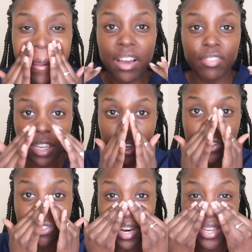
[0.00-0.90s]
Having
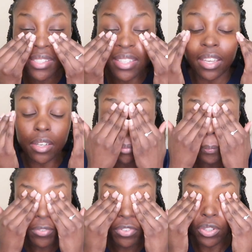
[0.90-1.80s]
dry skin
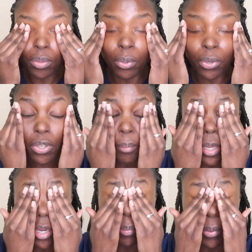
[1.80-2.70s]
before you put your
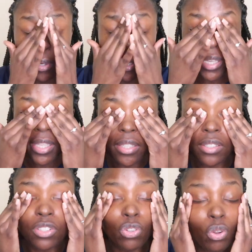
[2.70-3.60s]
makeup on
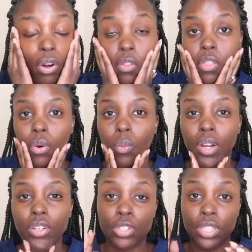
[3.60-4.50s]
is not the
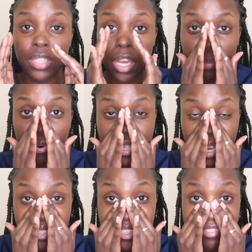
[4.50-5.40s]
one. You need a
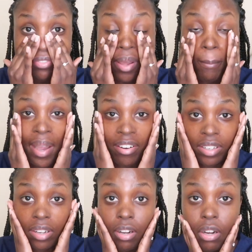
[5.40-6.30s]
protective
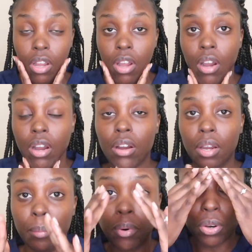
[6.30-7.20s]
barrier
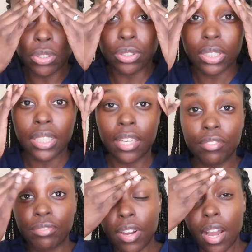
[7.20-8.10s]
on your
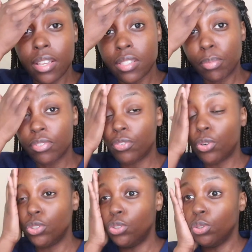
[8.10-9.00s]
skin first
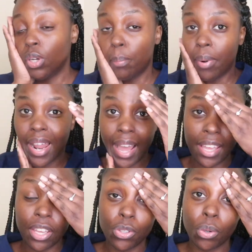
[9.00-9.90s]
before you
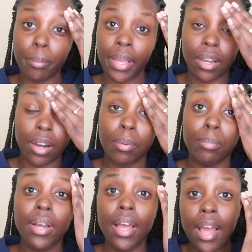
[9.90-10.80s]
apply your makeup.